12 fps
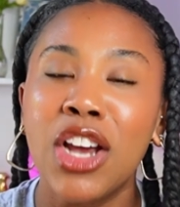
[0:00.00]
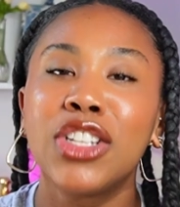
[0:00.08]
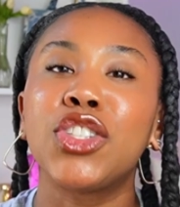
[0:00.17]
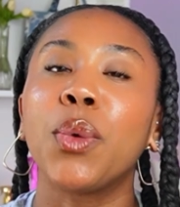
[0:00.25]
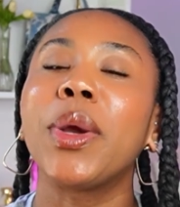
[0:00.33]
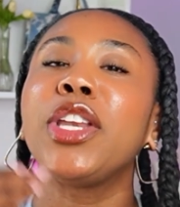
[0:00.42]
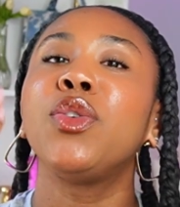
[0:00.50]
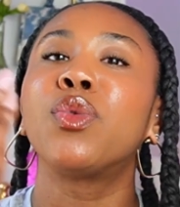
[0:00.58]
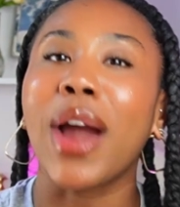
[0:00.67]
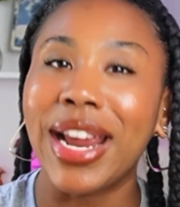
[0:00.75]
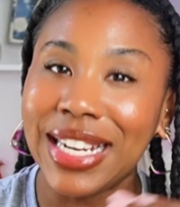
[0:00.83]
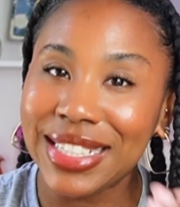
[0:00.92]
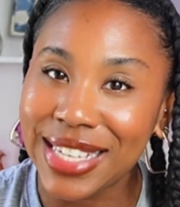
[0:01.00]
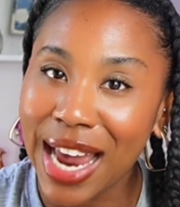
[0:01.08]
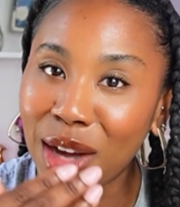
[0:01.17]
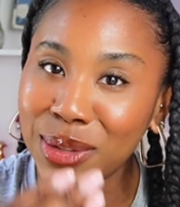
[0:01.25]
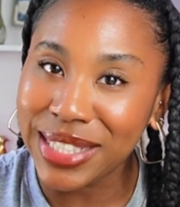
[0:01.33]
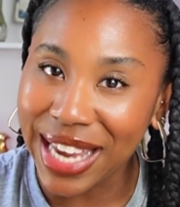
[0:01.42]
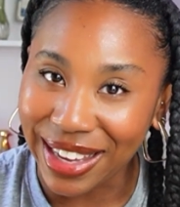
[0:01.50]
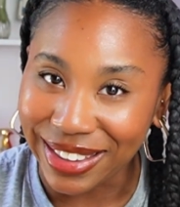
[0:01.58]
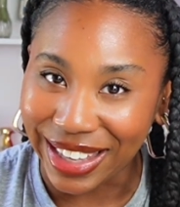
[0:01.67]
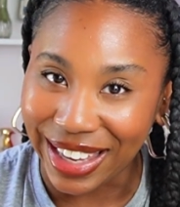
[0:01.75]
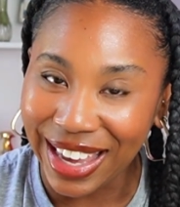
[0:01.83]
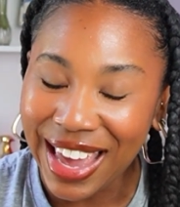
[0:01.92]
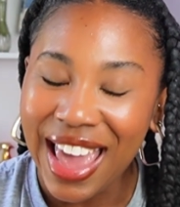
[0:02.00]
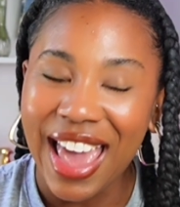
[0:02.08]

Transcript: So when you write it down daily